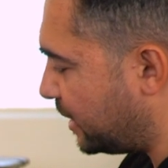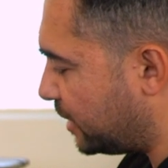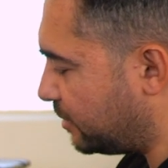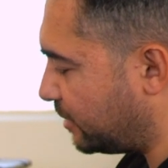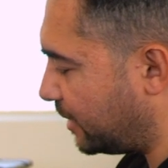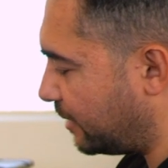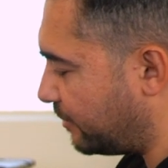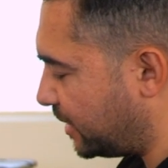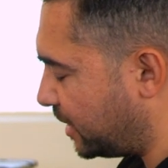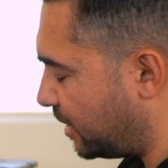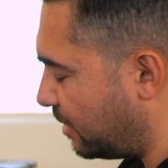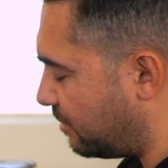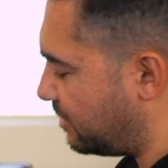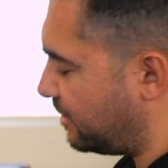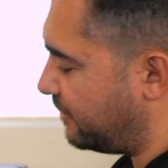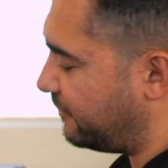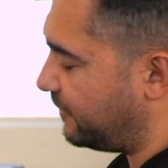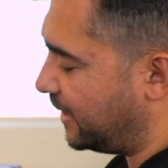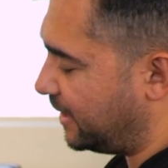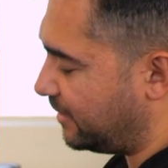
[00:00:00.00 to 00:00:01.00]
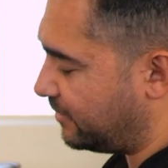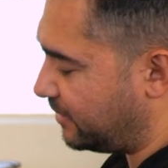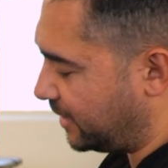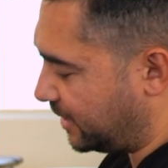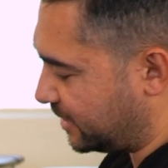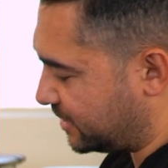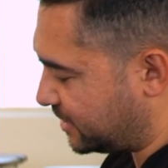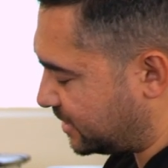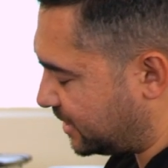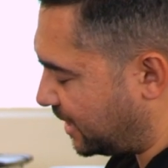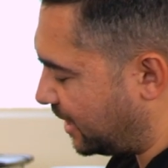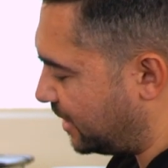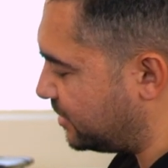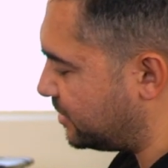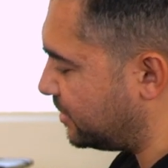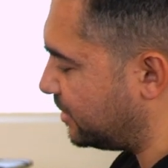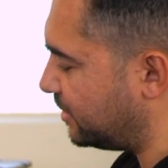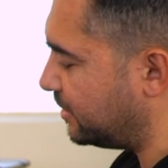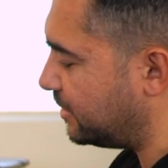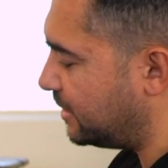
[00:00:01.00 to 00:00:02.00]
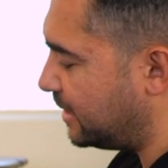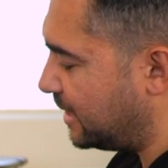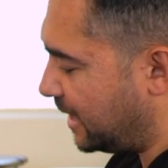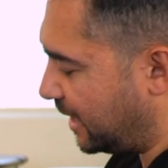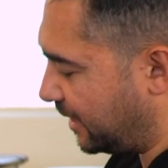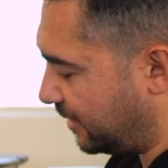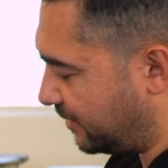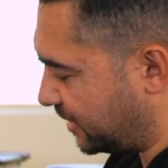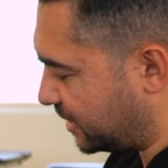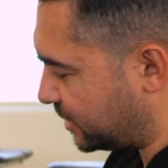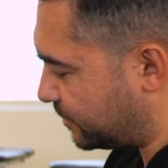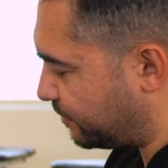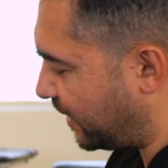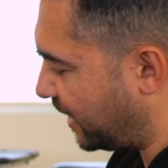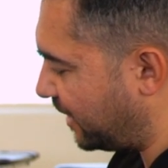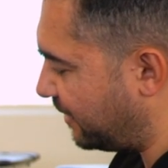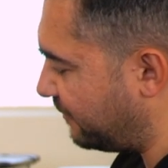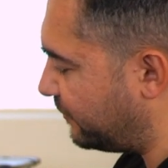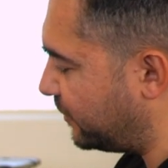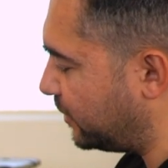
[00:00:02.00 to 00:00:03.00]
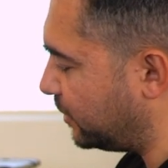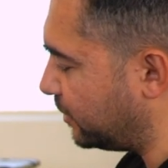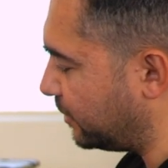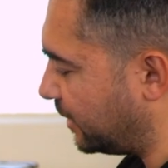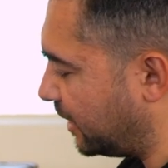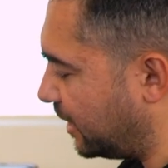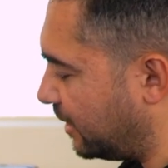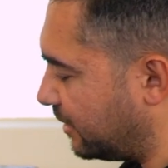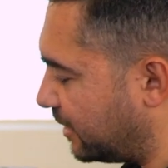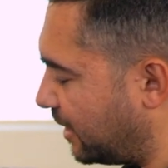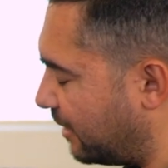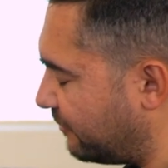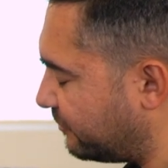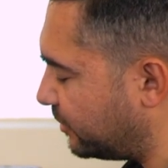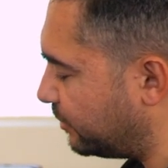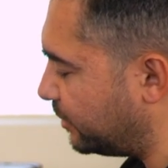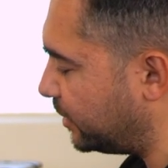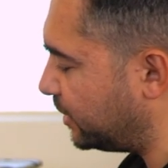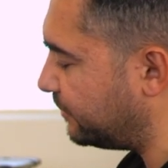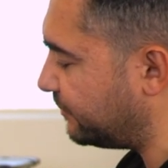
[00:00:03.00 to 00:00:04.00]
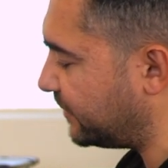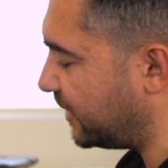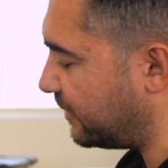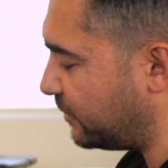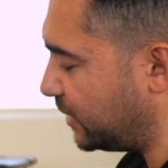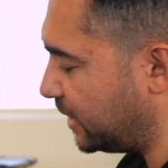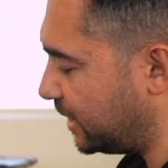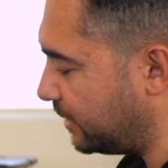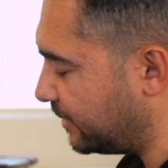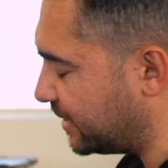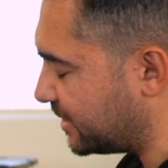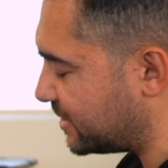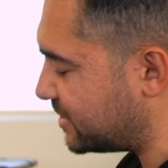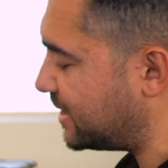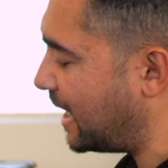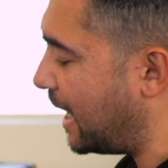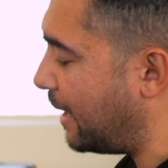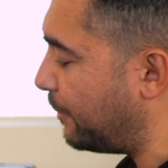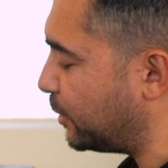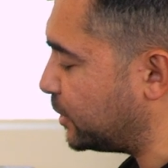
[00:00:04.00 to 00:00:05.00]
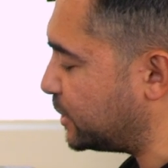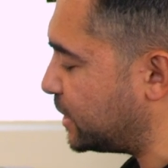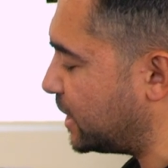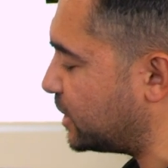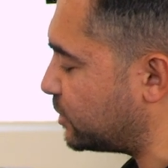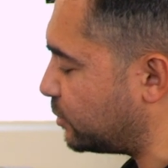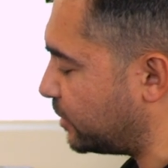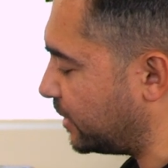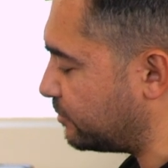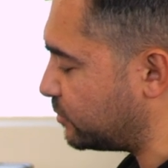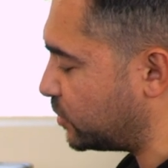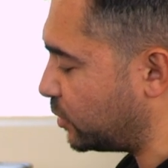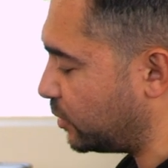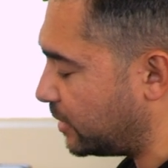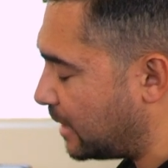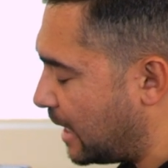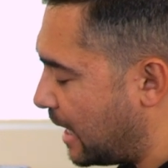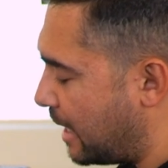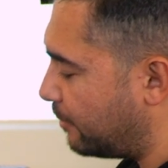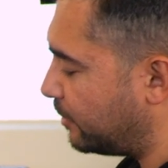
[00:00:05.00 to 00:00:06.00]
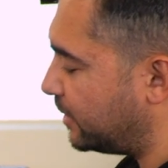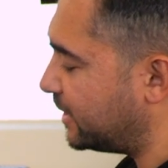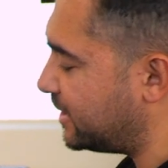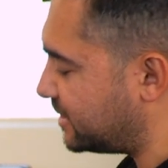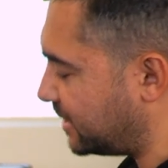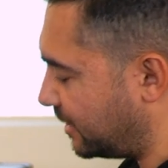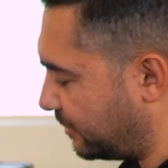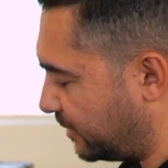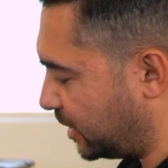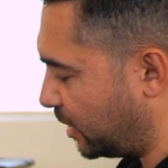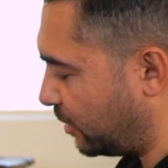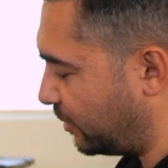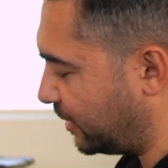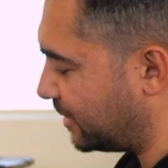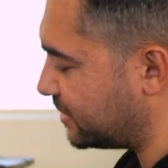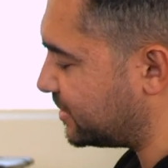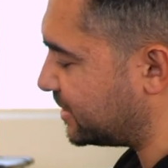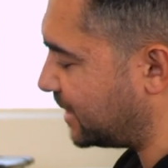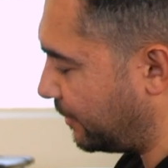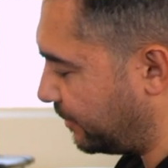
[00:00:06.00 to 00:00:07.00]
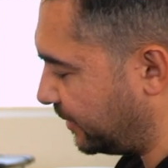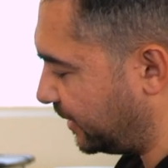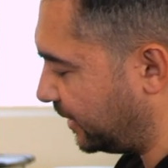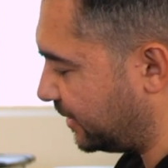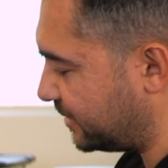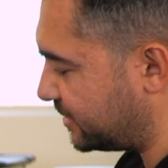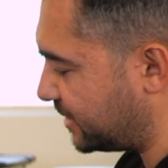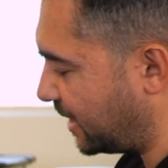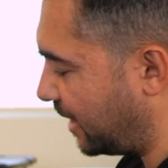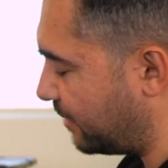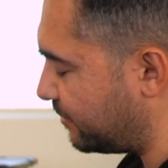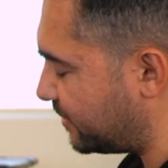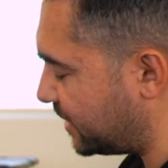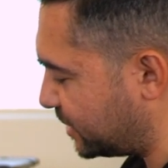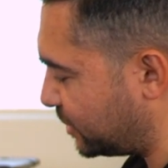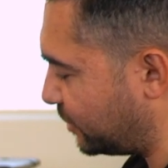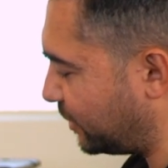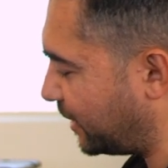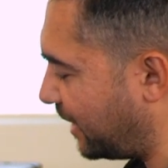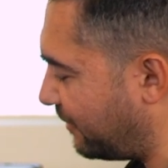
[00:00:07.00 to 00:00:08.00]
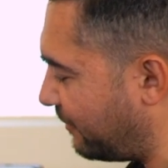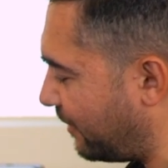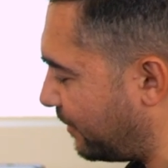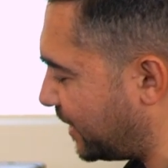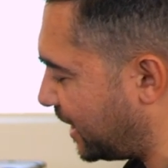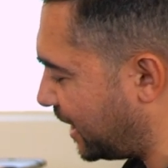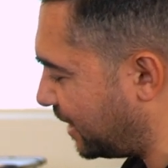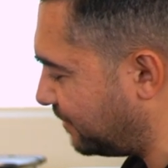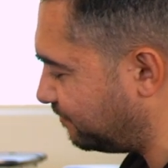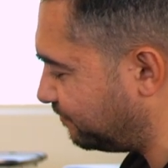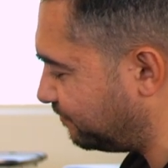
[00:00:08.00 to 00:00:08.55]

You let me know if anything is tender, anything is painful or uncomfortable. If you need me to stop or change what I'm doing, please let me know and I'll stop at any time. Is it okay if I begin?